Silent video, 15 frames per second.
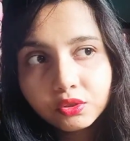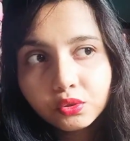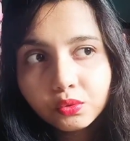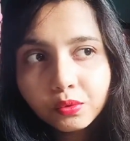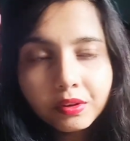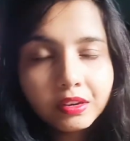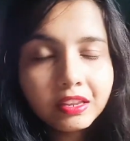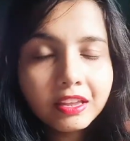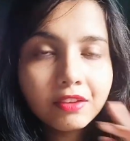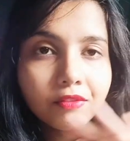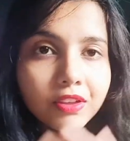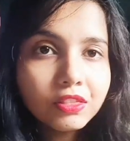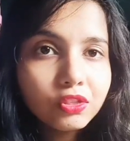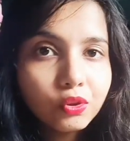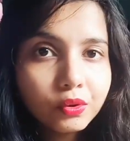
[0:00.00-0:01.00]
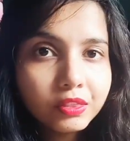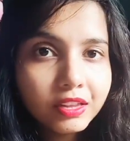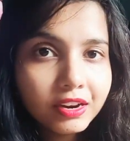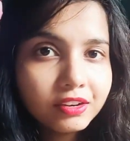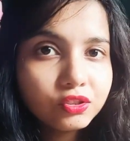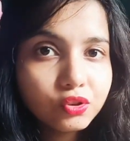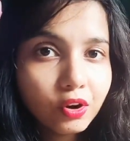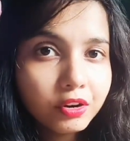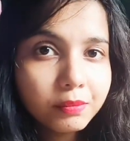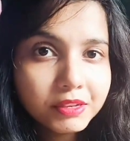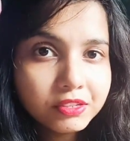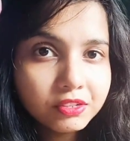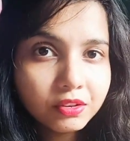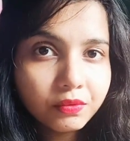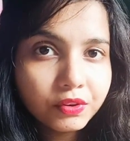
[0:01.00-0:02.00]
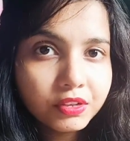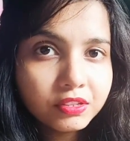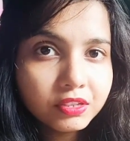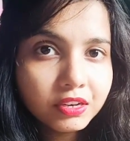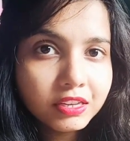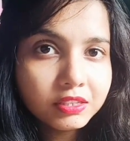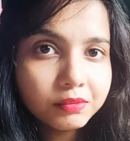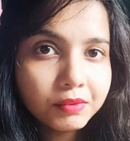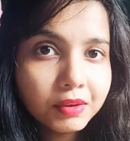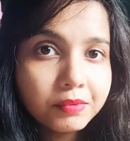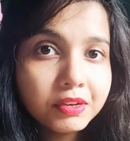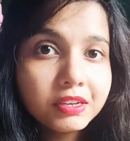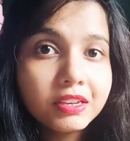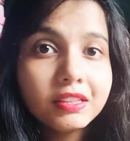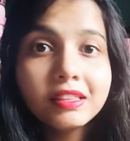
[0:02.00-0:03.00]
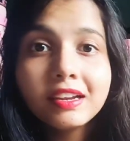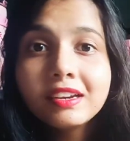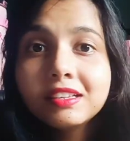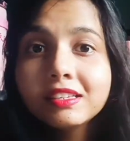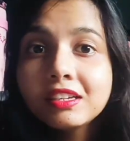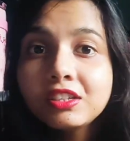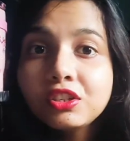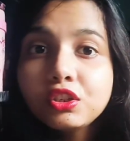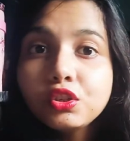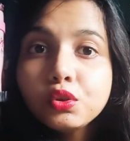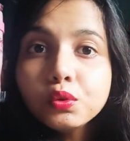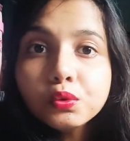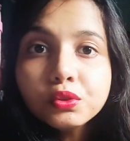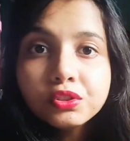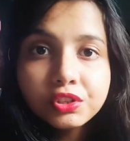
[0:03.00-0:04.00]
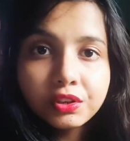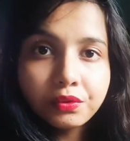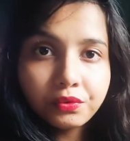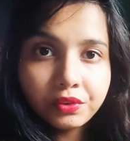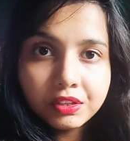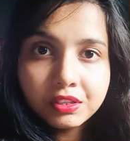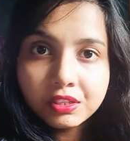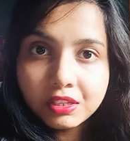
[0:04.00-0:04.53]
So even though there is not much difference in SPF rating, there is a huge difference